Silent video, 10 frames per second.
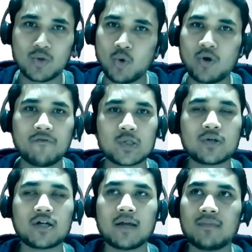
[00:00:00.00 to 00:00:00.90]
Don't waste
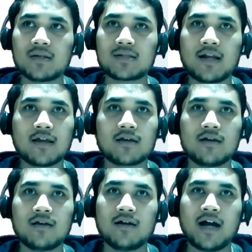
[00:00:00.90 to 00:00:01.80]
your time. It's like
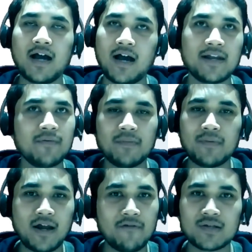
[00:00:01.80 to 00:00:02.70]
I remember
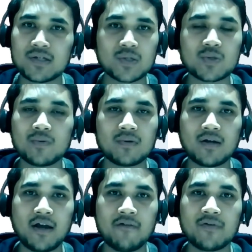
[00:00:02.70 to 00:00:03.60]
I
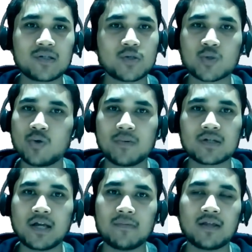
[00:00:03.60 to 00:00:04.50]
have wasted so much
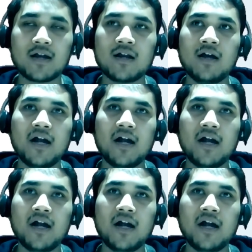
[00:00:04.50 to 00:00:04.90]
time in that.